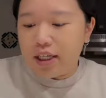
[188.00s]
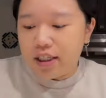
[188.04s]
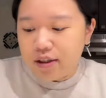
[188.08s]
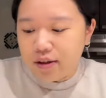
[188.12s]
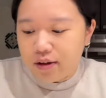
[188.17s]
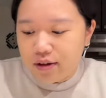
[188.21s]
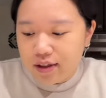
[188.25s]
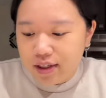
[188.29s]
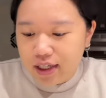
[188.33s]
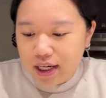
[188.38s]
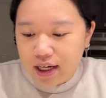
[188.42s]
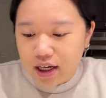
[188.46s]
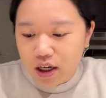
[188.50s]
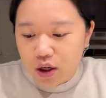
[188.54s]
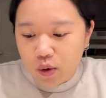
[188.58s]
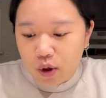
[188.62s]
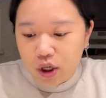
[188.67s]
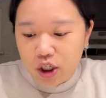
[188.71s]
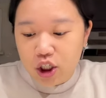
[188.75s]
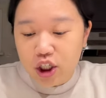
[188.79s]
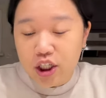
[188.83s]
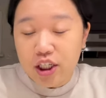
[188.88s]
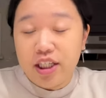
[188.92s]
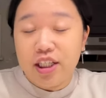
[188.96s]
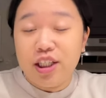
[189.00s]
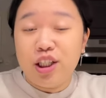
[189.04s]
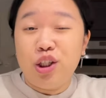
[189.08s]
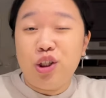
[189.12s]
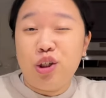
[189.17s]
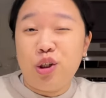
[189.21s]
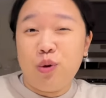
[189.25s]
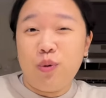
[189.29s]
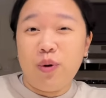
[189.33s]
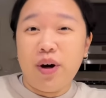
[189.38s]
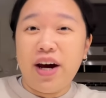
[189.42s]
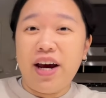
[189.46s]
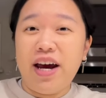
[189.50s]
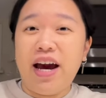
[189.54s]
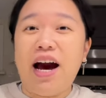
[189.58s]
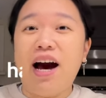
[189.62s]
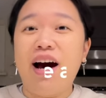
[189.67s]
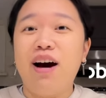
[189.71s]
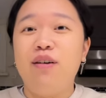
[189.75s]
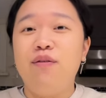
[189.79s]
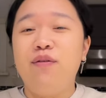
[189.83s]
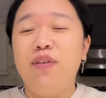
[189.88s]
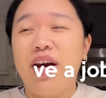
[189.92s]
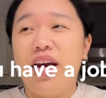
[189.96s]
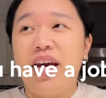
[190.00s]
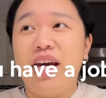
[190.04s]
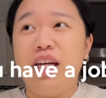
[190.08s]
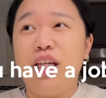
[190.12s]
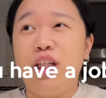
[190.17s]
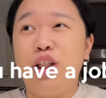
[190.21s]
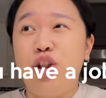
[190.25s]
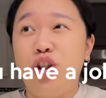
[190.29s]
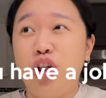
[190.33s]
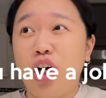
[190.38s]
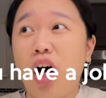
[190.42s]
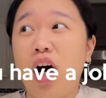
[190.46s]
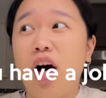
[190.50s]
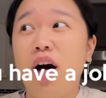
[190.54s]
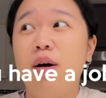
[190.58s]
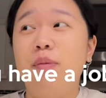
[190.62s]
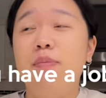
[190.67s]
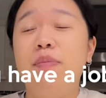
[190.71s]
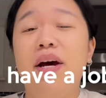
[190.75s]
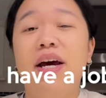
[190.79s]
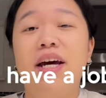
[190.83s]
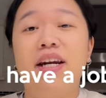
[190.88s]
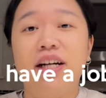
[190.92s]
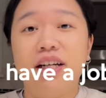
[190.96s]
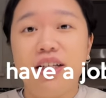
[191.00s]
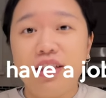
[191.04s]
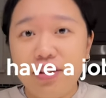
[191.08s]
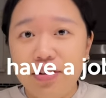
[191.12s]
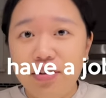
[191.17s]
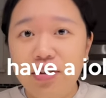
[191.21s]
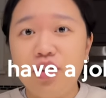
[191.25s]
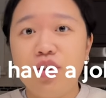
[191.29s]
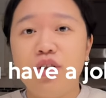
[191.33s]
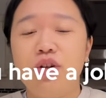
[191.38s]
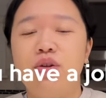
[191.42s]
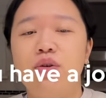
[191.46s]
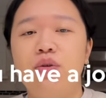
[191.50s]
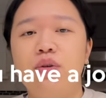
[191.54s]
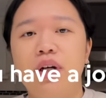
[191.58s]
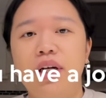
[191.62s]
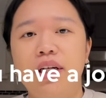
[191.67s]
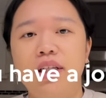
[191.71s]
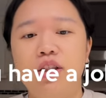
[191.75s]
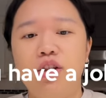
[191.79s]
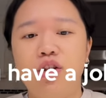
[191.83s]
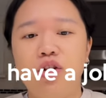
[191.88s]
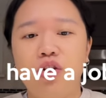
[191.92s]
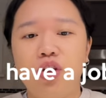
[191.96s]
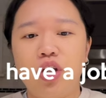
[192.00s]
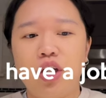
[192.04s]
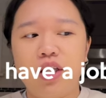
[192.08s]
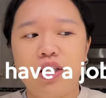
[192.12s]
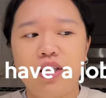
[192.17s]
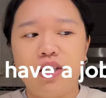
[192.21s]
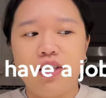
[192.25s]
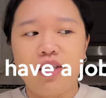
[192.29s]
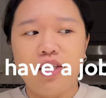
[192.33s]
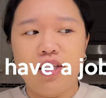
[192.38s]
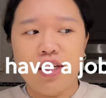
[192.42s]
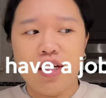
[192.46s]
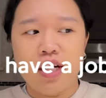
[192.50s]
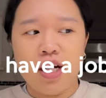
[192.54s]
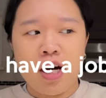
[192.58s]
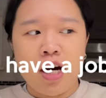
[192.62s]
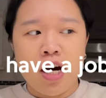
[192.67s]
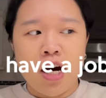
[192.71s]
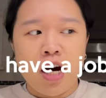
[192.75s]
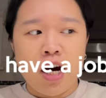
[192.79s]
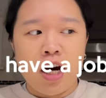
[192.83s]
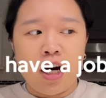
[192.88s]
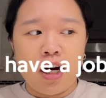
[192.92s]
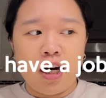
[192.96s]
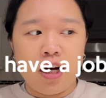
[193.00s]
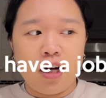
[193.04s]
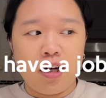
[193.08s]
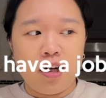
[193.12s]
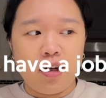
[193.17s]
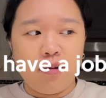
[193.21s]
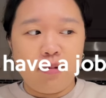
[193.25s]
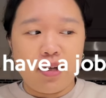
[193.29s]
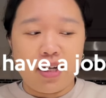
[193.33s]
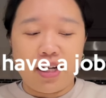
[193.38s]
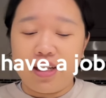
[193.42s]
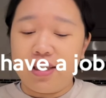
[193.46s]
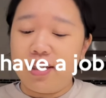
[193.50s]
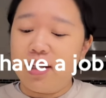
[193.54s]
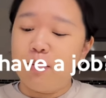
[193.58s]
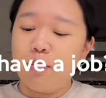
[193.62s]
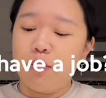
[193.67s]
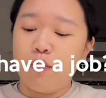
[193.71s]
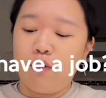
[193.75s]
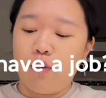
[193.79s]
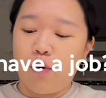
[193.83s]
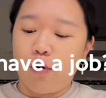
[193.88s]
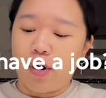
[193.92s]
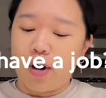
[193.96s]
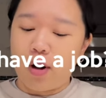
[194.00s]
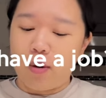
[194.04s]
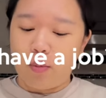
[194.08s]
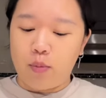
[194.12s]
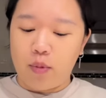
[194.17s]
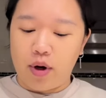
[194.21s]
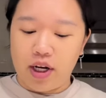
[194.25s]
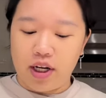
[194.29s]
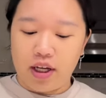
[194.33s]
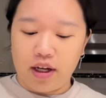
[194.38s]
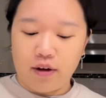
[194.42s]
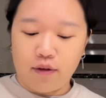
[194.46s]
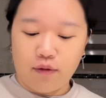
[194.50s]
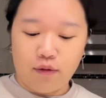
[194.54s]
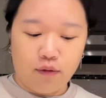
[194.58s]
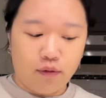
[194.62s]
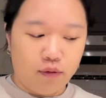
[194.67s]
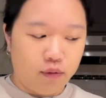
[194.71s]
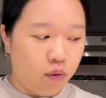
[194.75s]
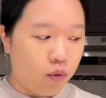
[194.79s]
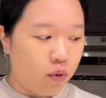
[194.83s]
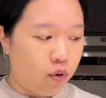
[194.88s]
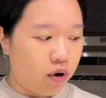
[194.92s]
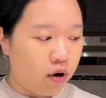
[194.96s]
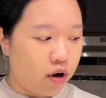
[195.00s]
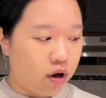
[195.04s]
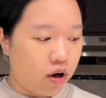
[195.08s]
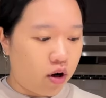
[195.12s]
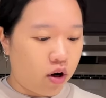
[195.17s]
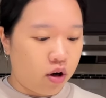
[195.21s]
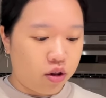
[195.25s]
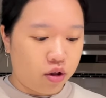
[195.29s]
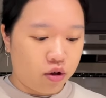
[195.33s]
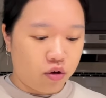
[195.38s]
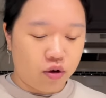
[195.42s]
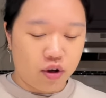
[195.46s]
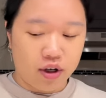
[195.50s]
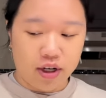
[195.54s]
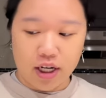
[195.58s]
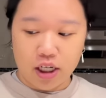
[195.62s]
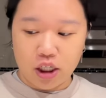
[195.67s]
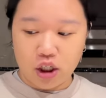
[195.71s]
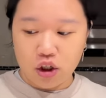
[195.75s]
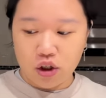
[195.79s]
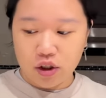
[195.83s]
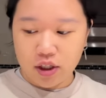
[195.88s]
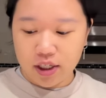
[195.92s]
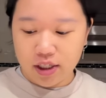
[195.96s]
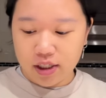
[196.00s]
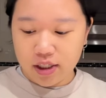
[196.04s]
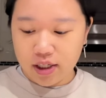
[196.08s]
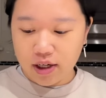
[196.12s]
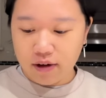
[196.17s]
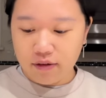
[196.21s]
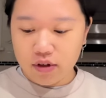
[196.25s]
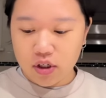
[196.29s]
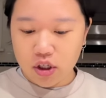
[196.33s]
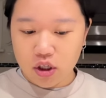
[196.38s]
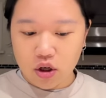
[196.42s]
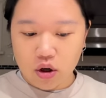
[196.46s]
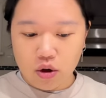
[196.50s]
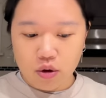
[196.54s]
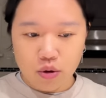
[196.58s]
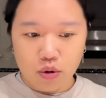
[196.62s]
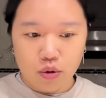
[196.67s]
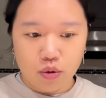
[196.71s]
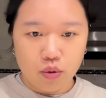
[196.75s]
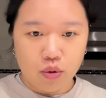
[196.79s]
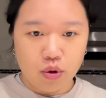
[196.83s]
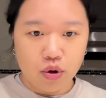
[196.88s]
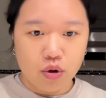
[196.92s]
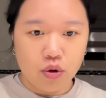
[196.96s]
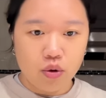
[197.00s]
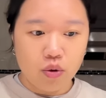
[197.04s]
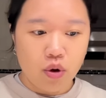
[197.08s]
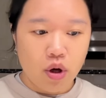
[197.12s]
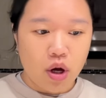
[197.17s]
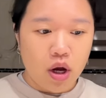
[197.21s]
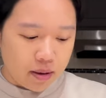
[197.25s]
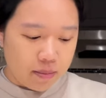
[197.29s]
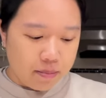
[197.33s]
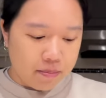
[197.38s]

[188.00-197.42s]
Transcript: so the second question is, do I have a job? And I do. It's just, like I said before, I'm waiting for all the credentialing stuff to go through.